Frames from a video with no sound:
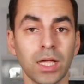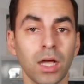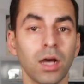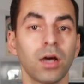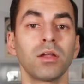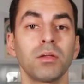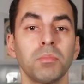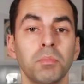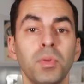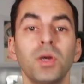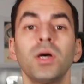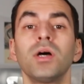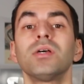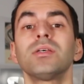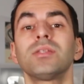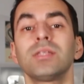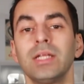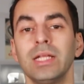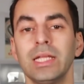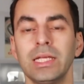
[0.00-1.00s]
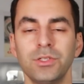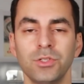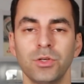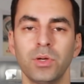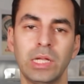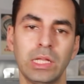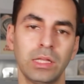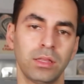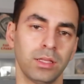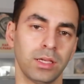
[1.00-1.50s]
can't personally do
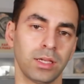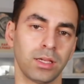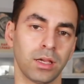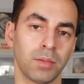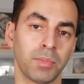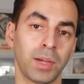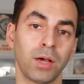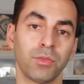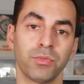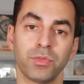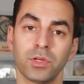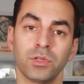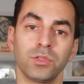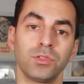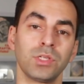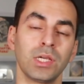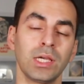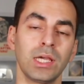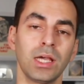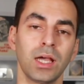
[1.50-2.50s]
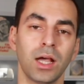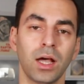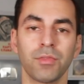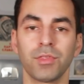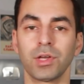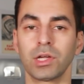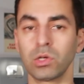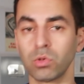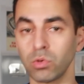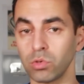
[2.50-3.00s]
anything about those
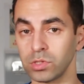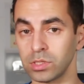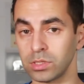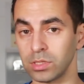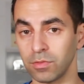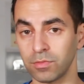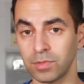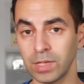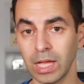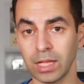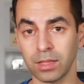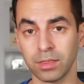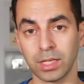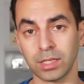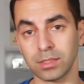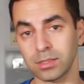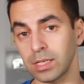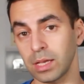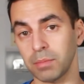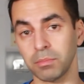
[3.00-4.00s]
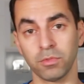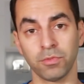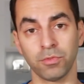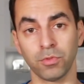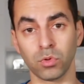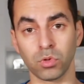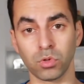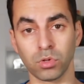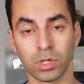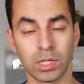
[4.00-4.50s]
other causes of death except
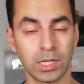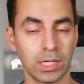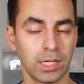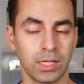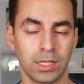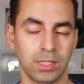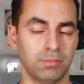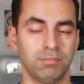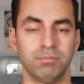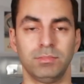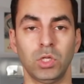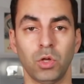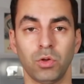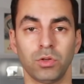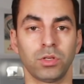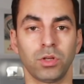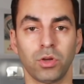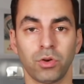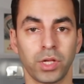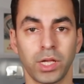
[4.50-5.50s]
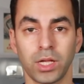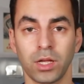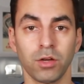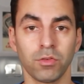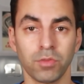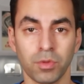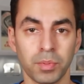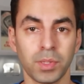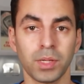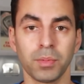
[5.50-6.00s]
for not knocking
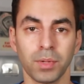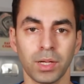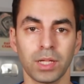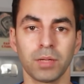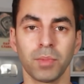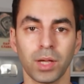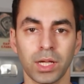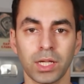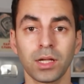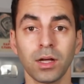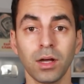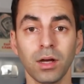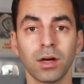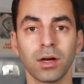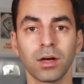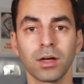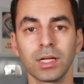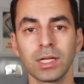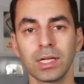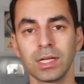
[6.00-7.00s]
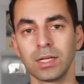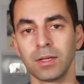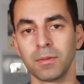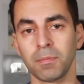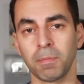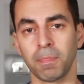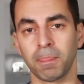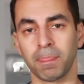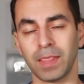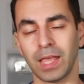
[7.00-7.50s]
over people in my car,
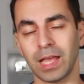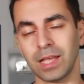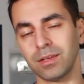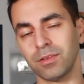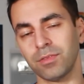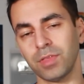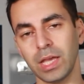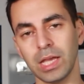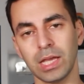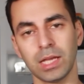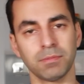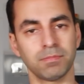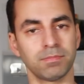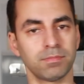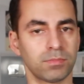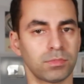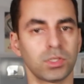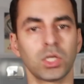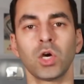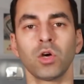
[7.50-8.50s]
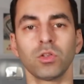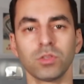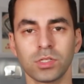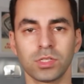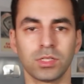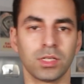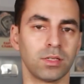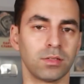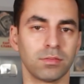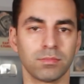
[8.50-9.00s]
and they're
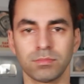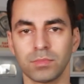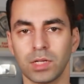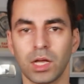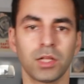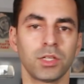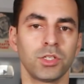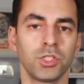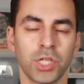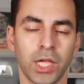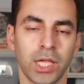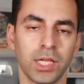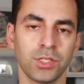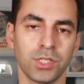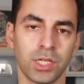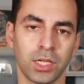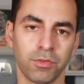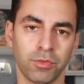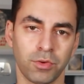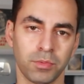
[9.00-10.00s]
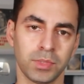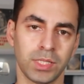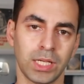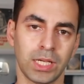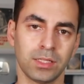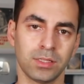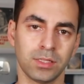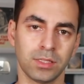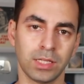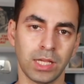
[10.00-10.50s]
constant unchanging from
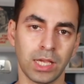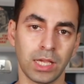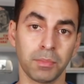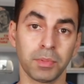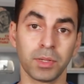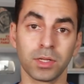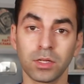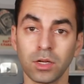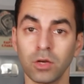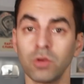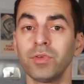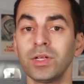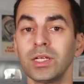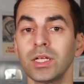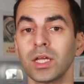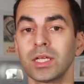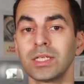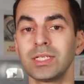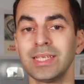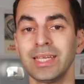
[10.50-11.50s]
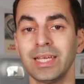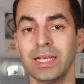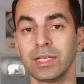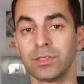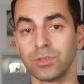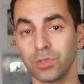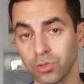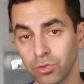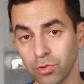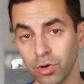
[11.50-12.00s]
day to day, but COVID 19
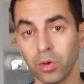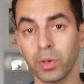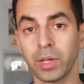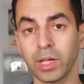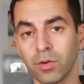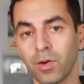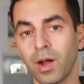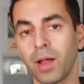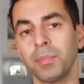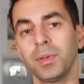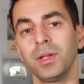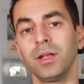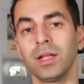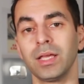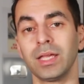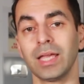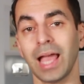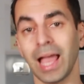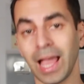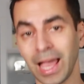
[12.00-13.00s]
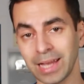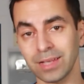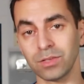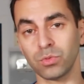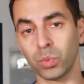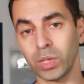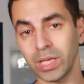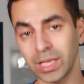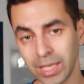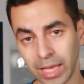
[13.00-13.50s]
is growing rapidly,
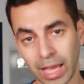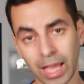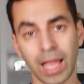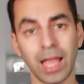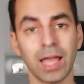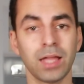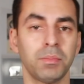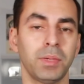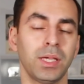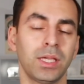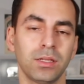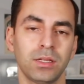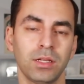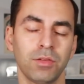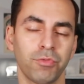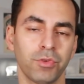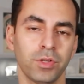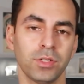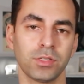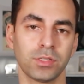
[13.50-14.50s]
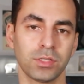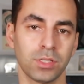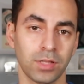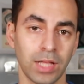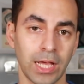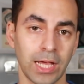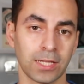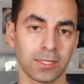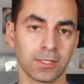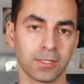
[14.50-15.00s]
and we can make a difference to
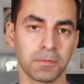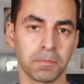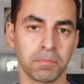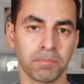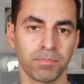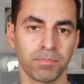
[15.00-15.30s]
that.